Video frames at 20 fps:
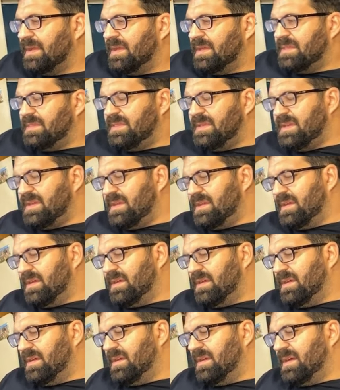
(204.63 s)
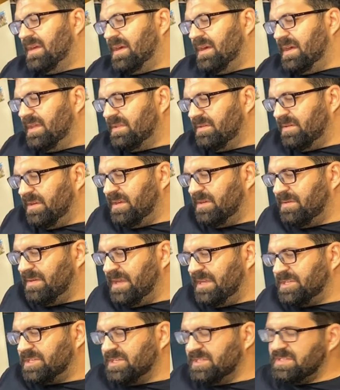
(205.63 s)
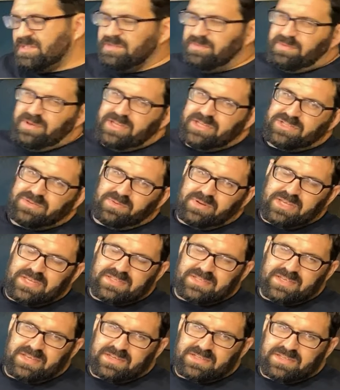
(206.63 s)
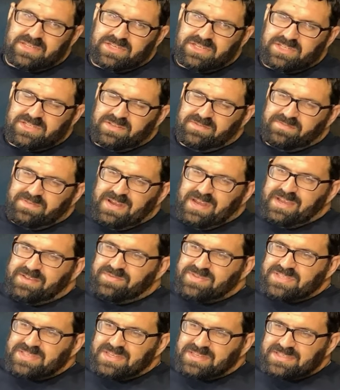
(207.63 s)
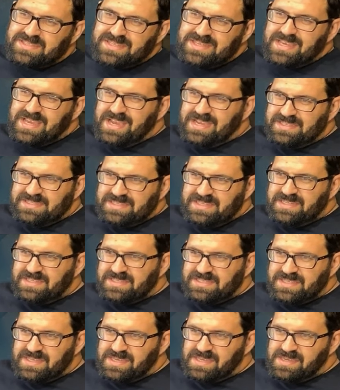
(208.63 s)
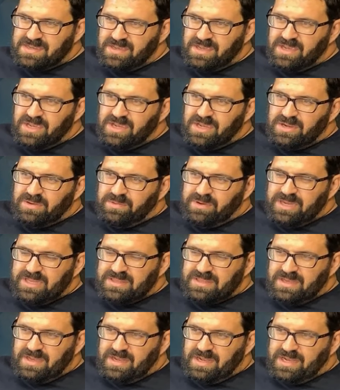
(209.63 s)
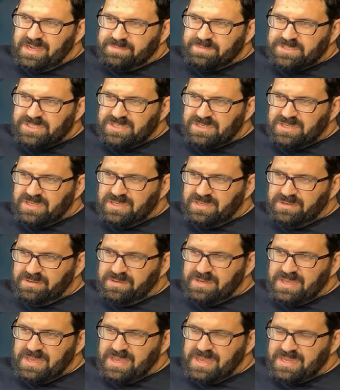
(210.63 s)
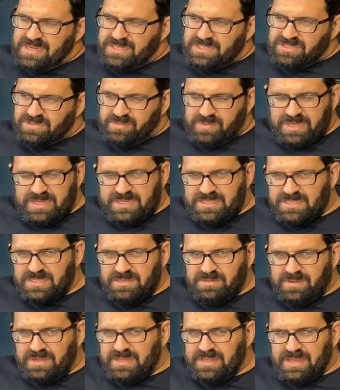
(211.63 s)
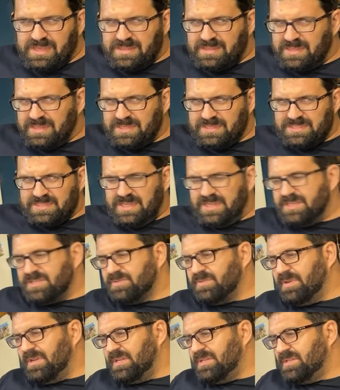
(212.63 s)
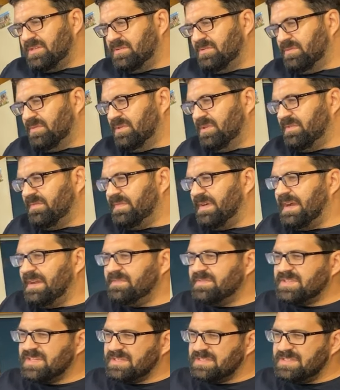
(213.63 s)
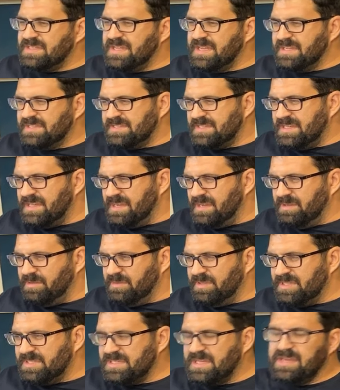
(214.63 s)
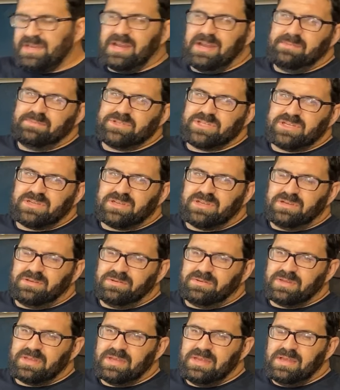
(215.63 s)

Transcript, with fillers: The other iterations of the 126, such as the 560 SEC with option code 822, I, th I think it's 822, or the 560 SEL with said option code,